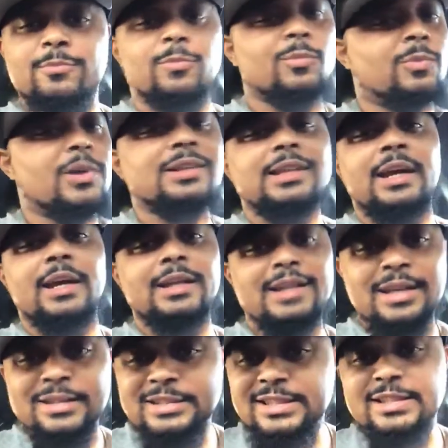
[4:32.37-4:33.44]
one thing,
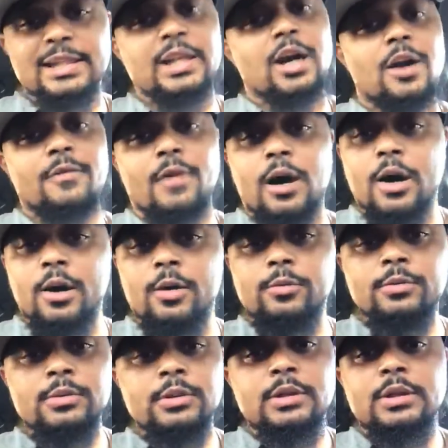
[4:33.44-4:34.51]
just get off auto.
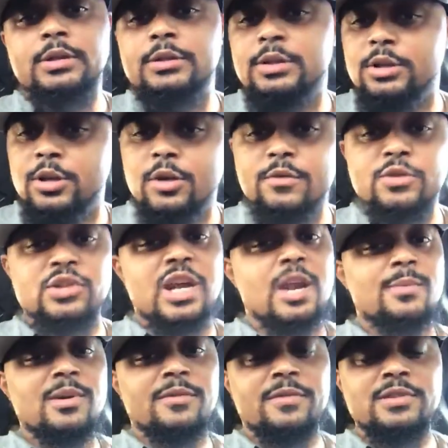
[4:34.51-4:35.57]
If you're trying to
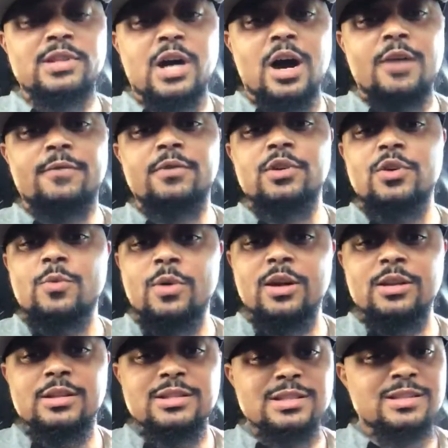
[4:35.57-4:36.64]
be a photographer,
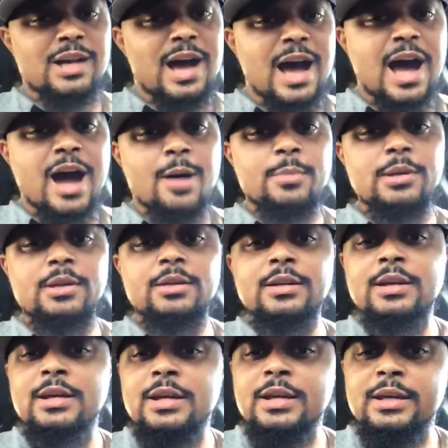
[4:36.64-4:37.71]
this is a hobby,
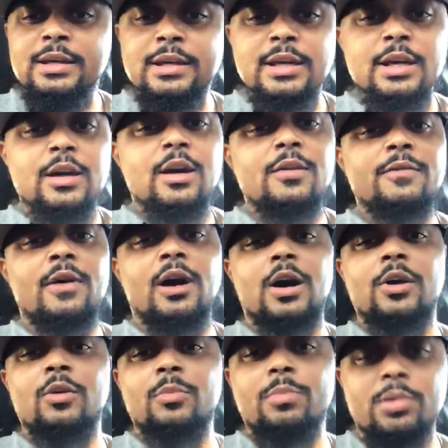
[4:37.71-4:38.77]
get off
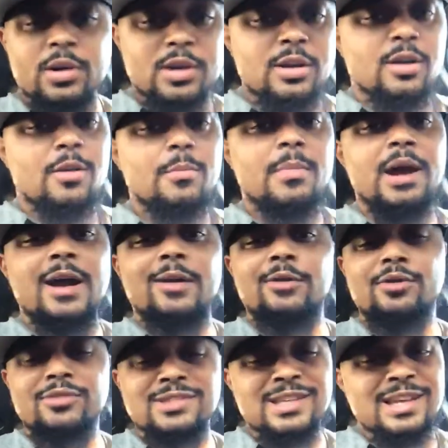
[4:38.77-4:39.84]
auto, put it on manual.
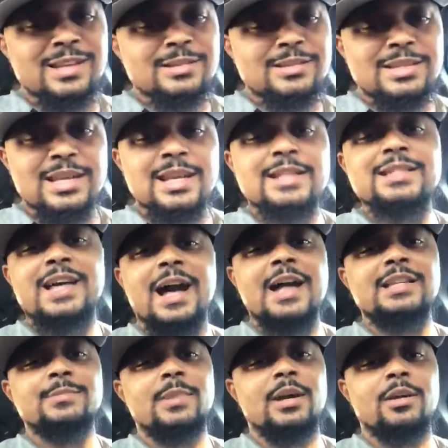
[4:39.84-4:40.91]
You'll take 10
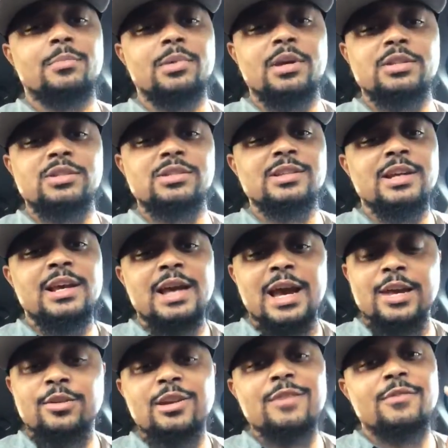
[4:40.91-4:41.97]
times better pictures,
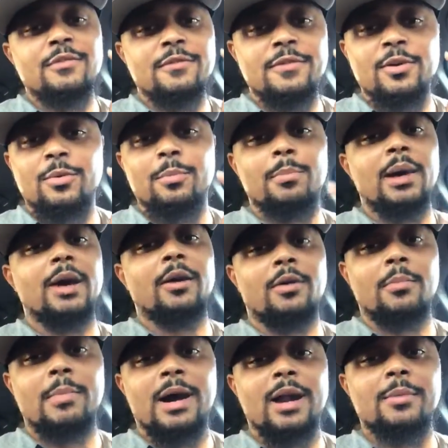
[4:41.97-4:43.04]
and you even feel better
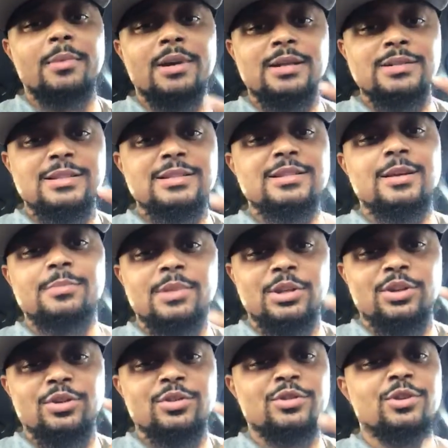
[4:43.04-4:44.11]
about it because it's something
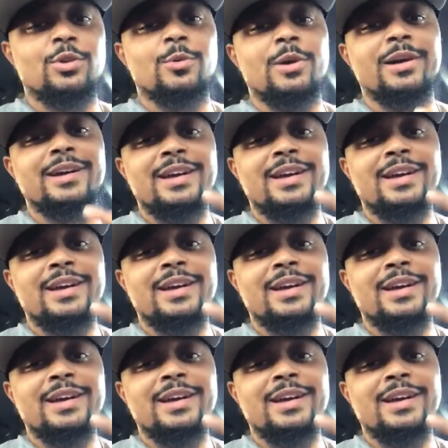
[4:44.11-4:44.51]
you're doing